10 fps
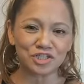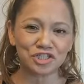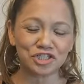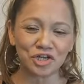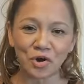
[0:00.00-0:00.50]

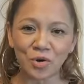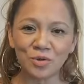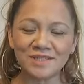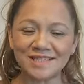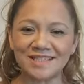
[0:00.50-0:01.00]
so
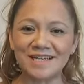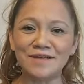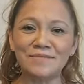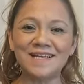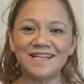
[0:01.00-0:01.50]

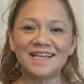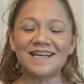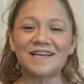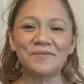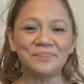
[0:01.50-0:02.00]

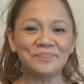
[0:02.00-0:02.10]
seemingly